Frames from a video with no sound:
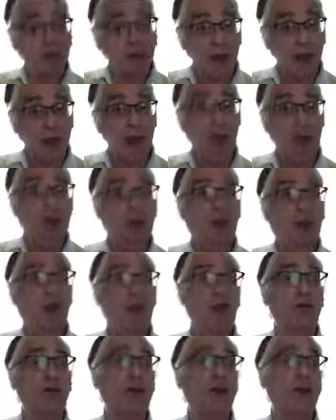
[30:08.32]
up
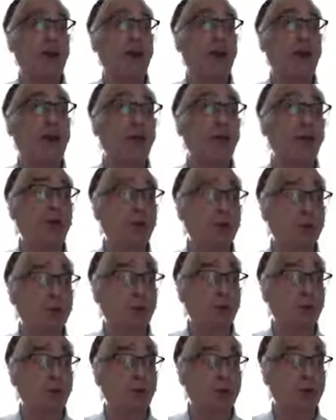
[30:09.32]
toxic metals
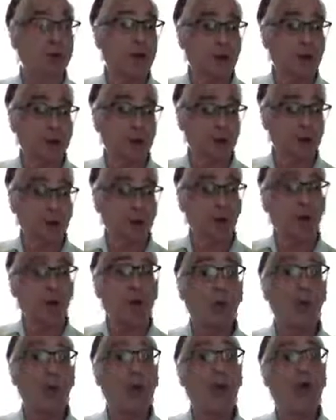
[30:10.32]
from the gut.
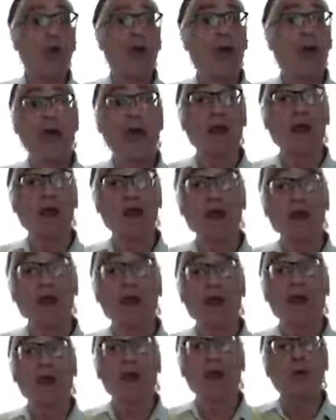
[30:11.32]
Whereas
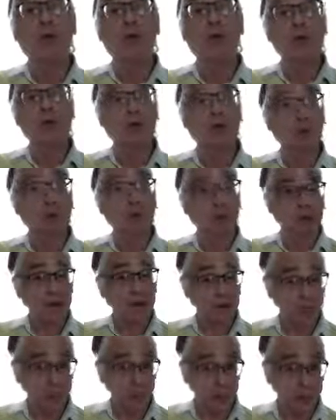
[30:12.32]
when the body is
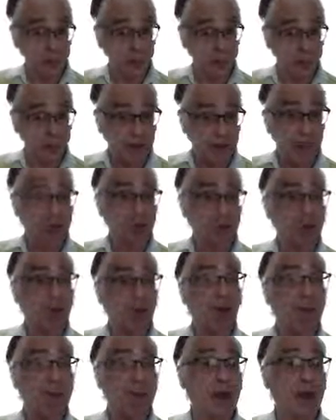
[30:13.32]
healthy and has enough
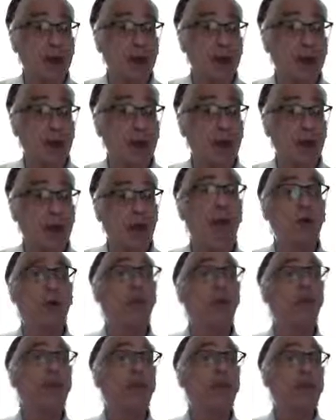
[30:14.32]
magnesium,
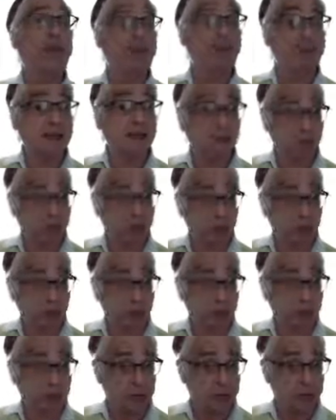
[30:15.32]
then it's very
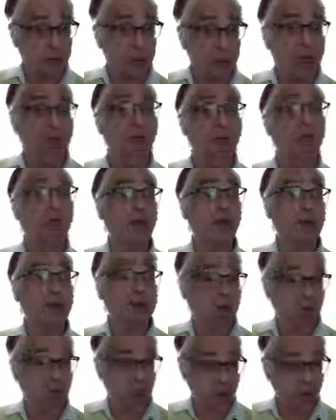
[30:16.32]
selective in
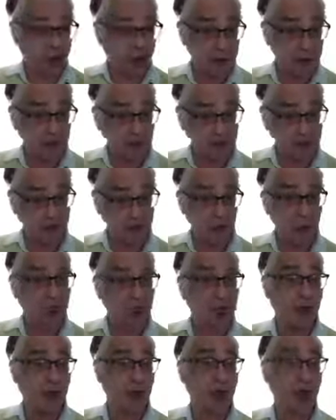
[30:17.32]
that channel, that
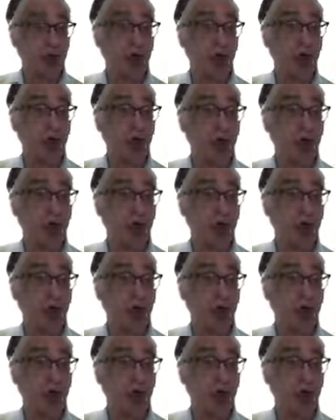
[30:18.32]
uptake pore.